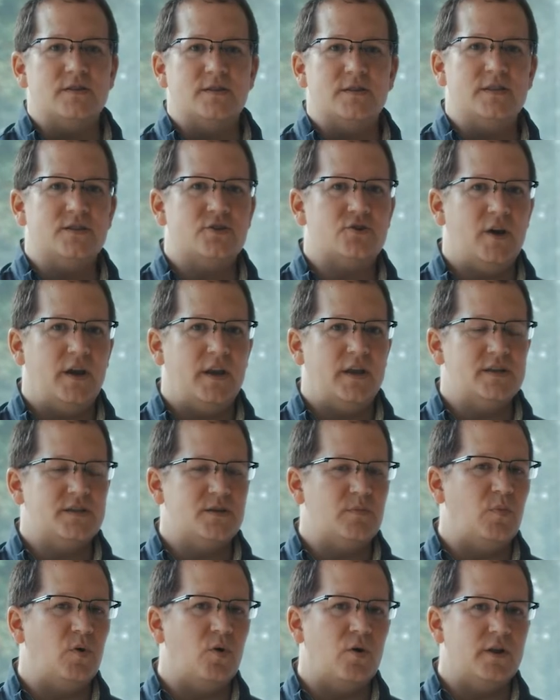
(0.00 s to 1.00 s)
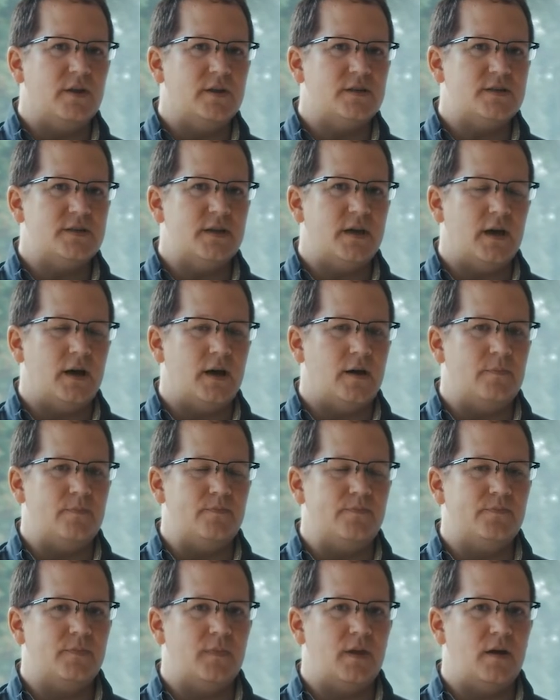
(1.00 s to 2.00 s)
this training is important
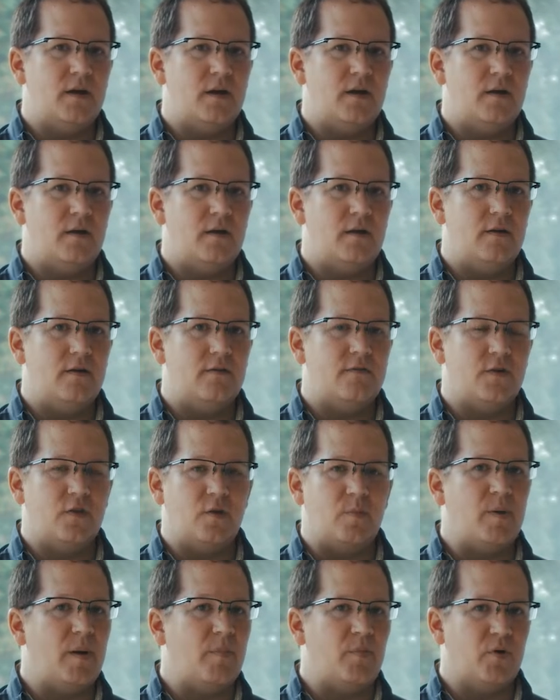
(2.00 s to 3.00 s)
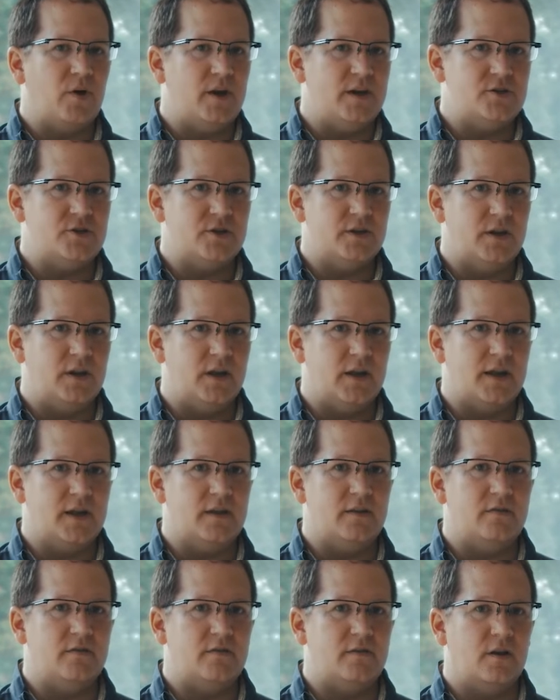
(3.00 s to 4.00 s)
for the preparation
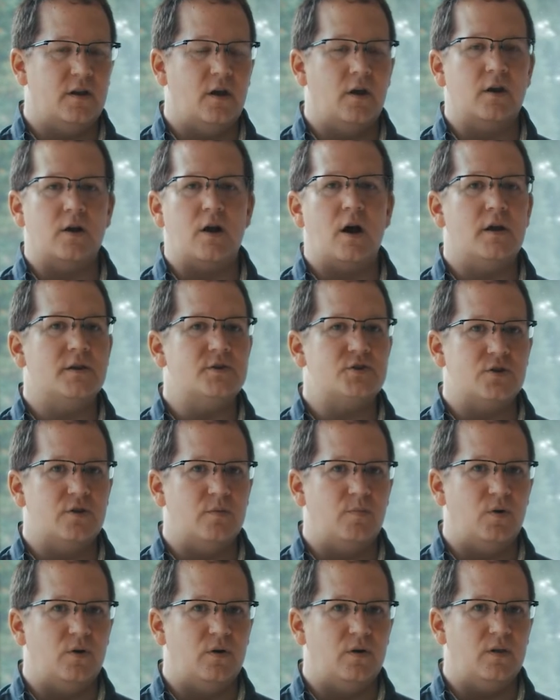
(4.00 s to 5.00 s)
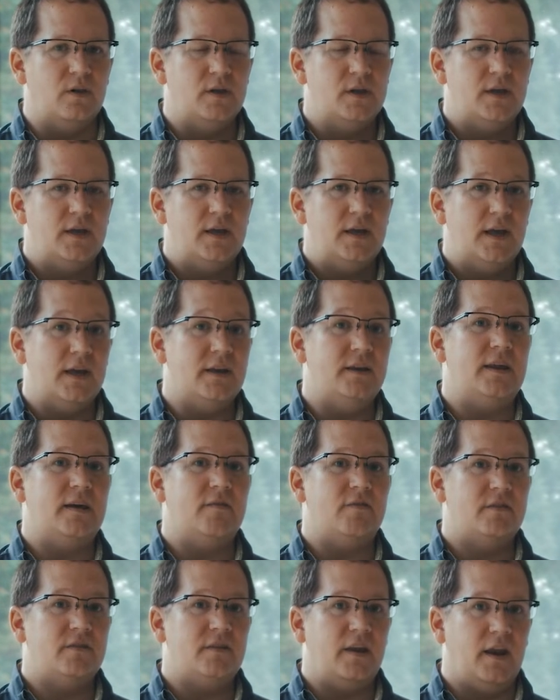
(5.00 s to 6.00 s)
against an unconscionable and
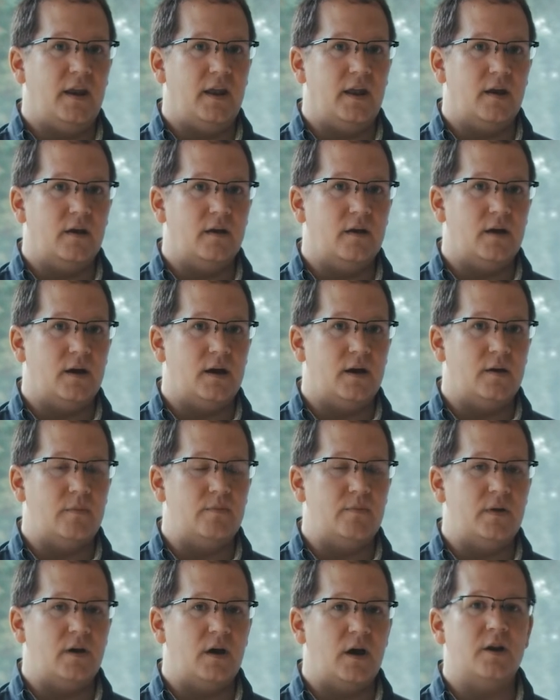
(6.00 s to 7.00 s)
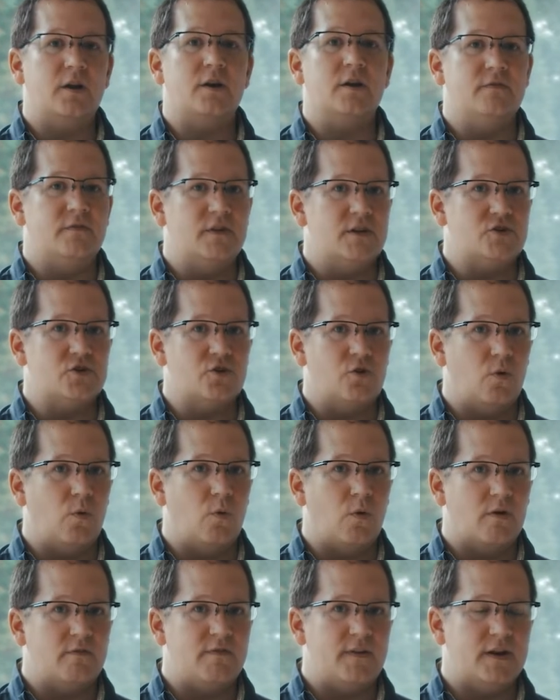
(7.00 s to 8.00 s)
devastating unconventional
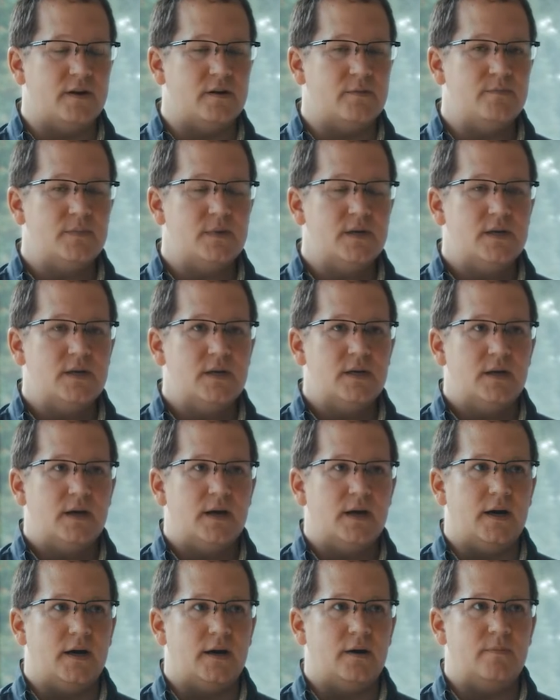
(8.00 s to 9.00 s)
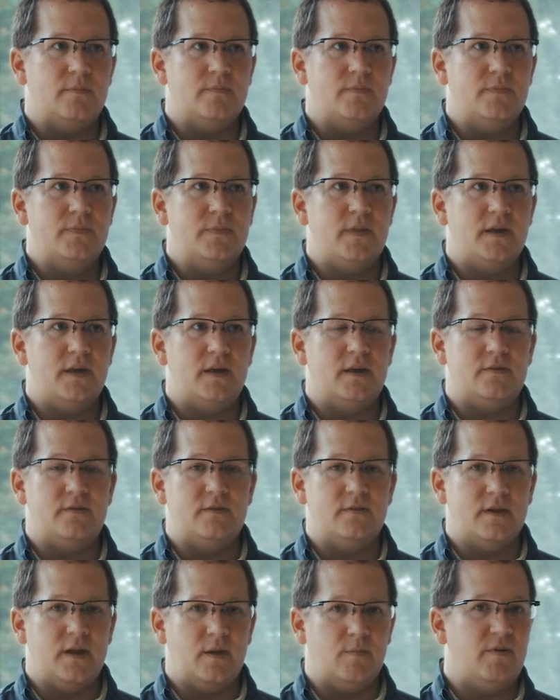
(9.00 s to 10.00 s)
warfare. It
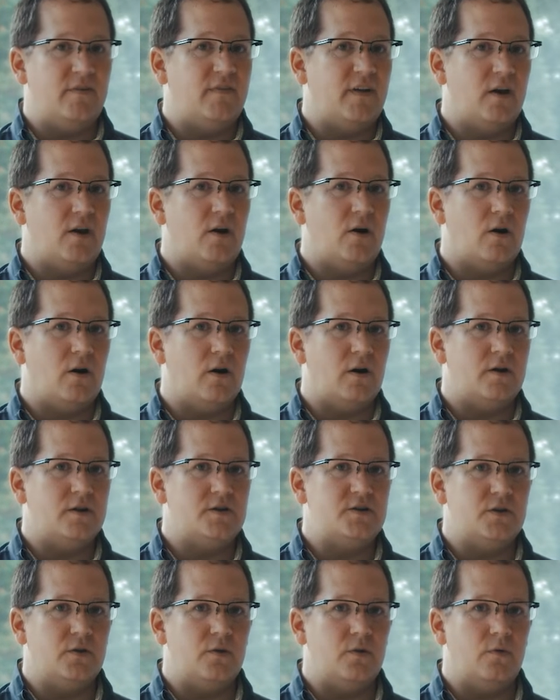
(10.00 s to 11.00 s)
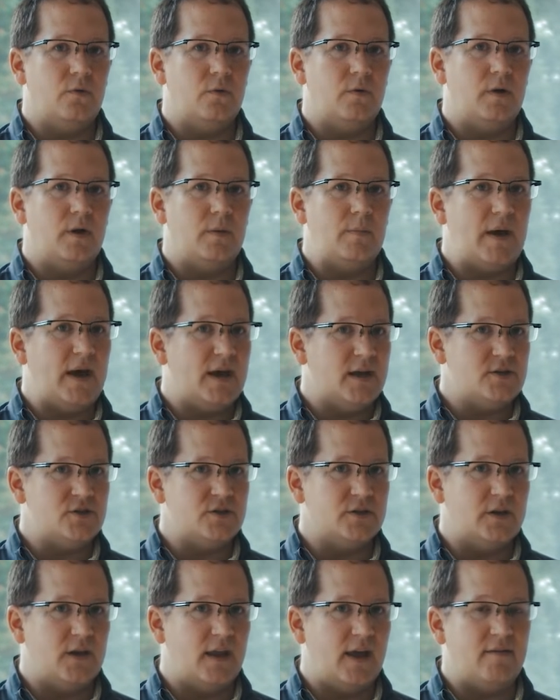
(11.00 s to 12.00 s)
can be very hard to
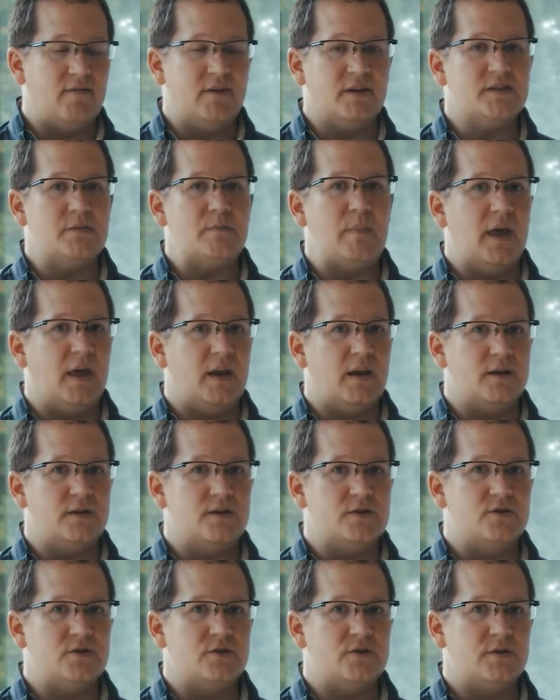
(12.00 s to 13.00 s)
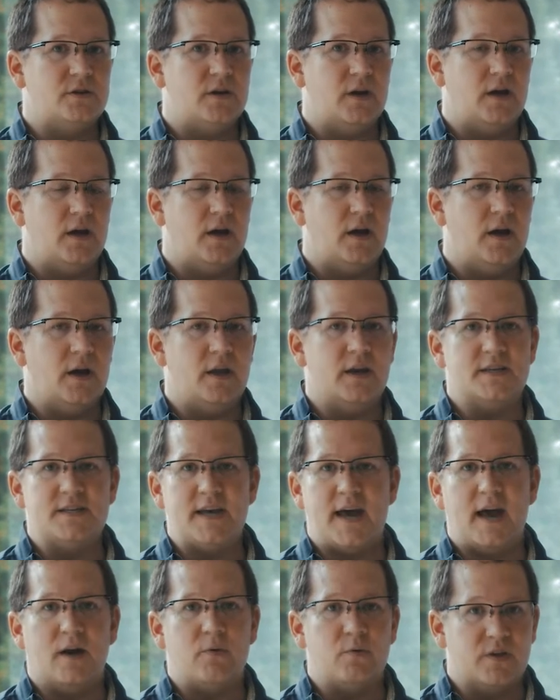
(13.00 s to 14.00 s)
imagine having to manage an
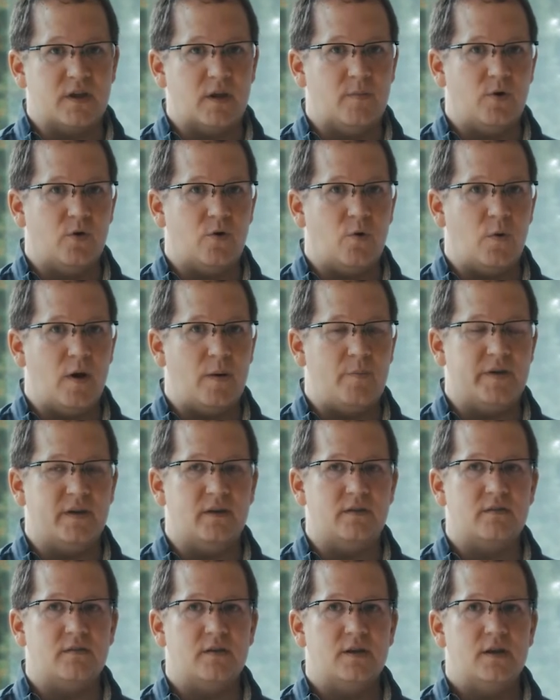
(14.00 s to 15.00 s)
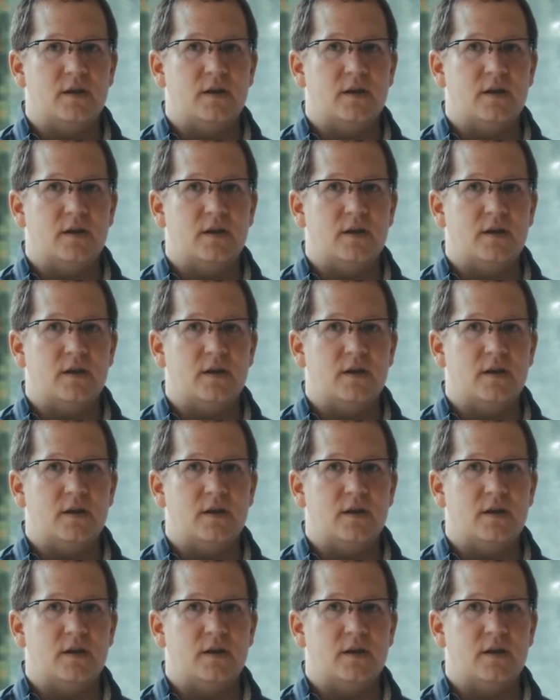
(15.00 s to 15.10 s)
attack with chemical weapons,